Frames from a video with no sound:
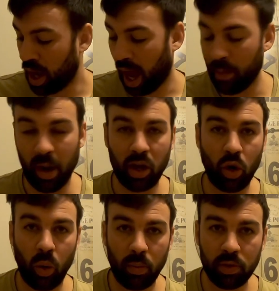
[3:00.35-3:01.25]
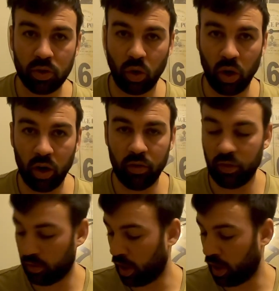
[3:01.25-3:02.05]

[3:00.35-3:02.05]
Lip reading: I might go up sort of a